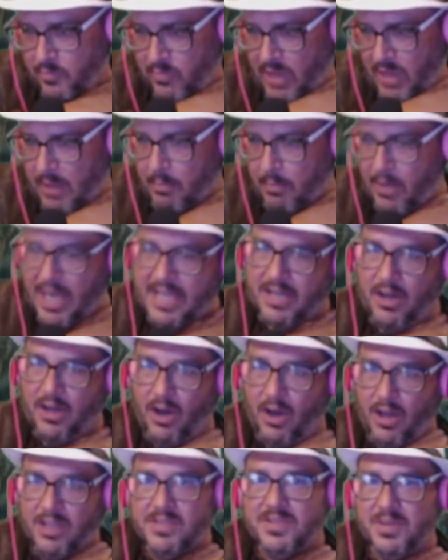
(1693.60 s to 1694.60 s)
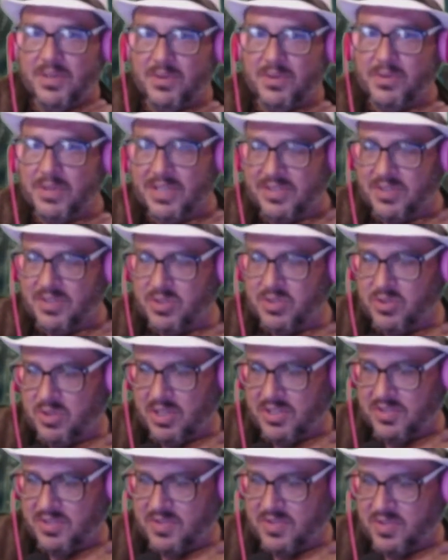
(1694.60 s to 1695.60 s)
Mike also doesn't
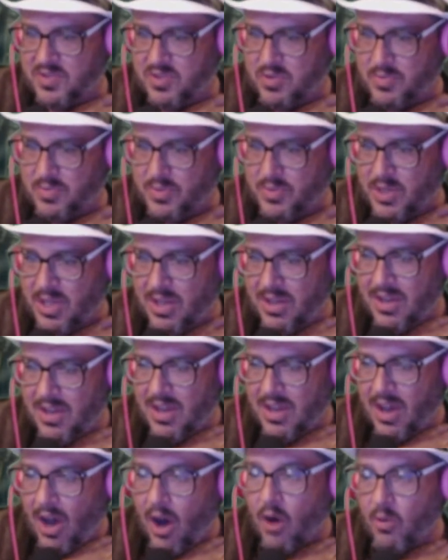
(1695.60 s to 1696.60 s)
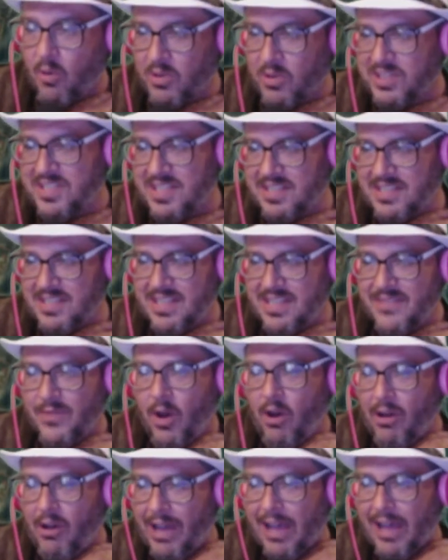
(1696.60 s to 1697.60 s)
trust the soup. Oh, Whiskey Steve.
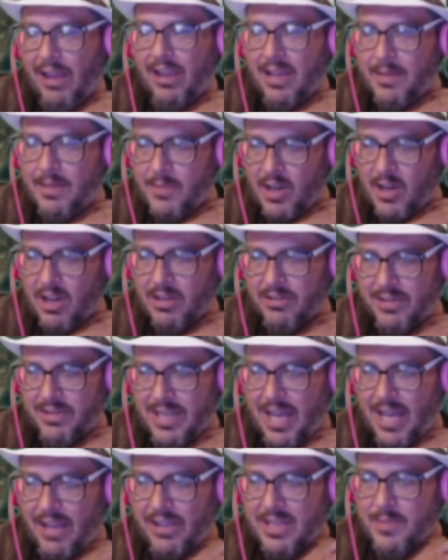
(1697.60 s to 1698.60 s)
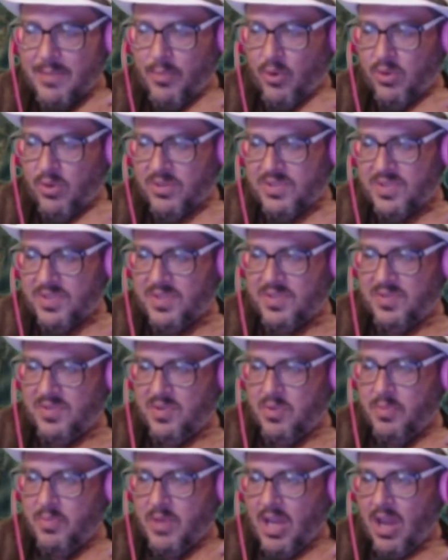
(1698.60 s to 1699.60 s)
Oh, hell, I'm hungry. I'll eat Boris's
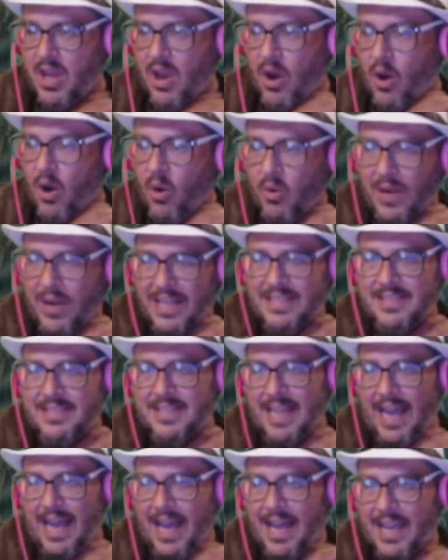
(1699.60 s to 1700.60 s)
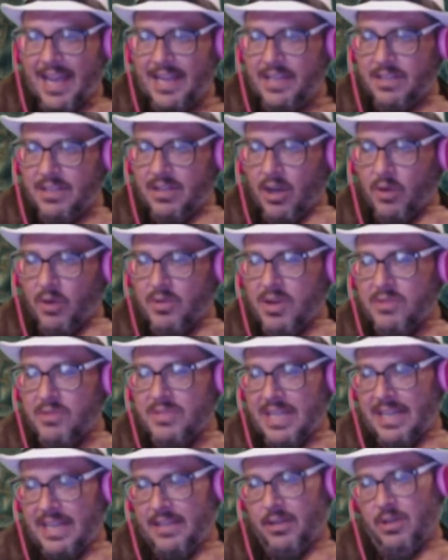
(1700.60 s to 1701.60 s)
soup. Oh, that's tied. Oh, no,
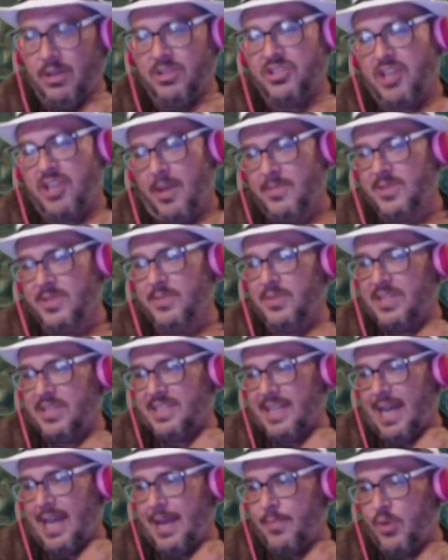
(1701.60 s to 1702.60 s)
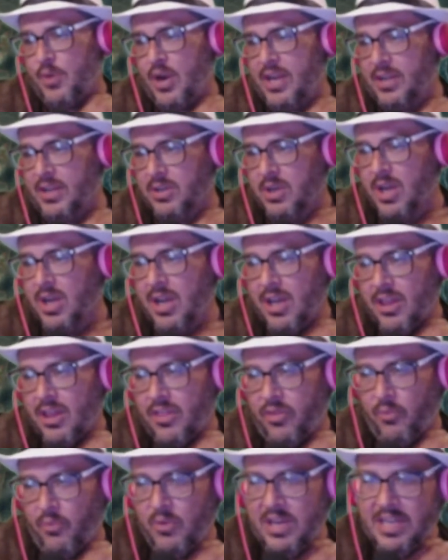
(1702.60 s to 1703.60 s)
Danny Orange comes in with a tiebreaker.
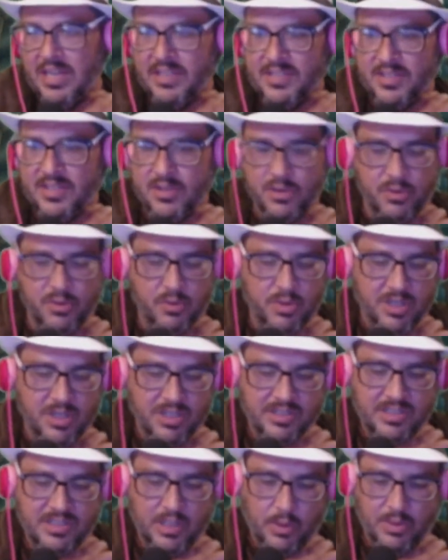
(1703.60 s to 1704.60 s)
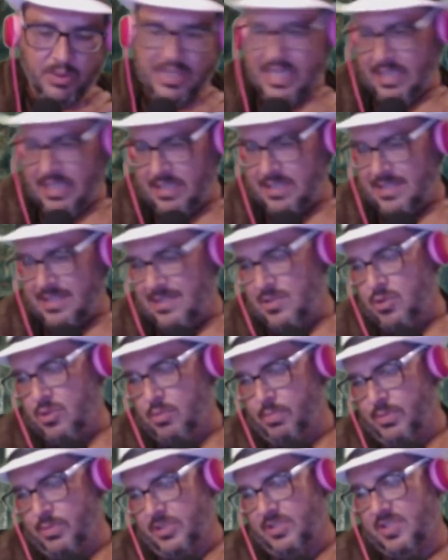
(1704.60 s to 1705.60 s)
3-2, don't eat the
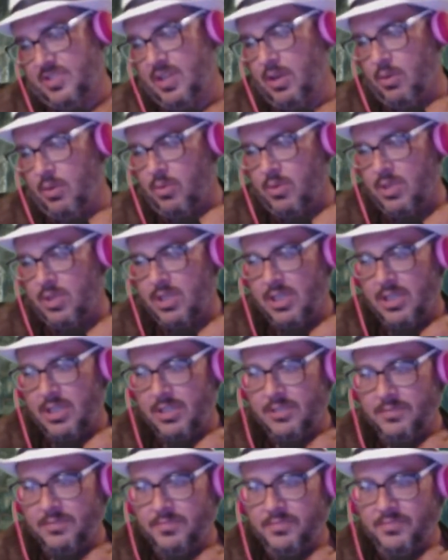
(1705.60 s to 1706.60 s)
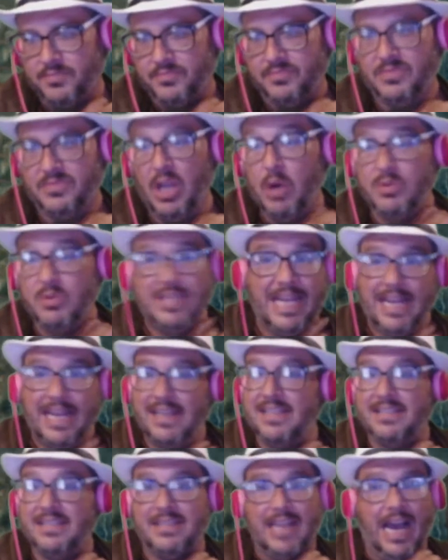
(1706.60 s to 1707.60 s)
soup. So, no,
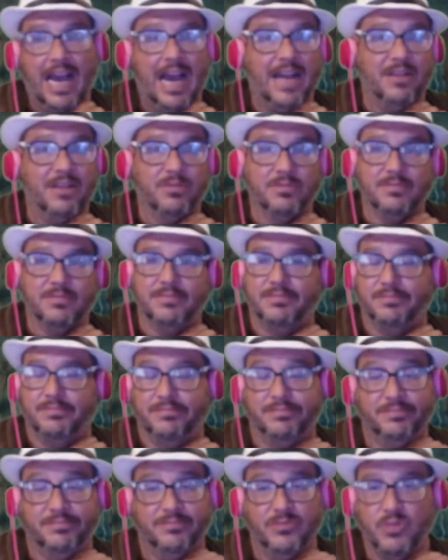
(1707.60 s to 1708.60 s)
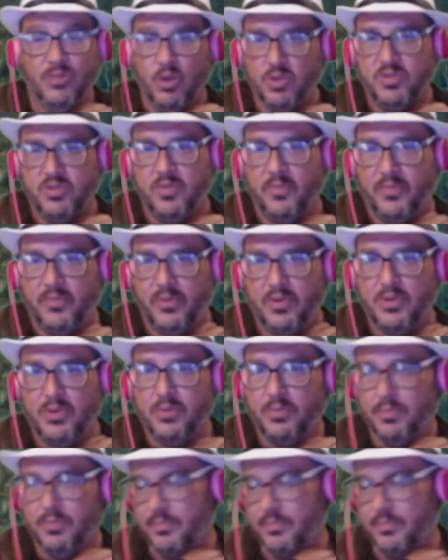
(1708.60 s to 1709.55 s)
Danny, I don't, no soup for you.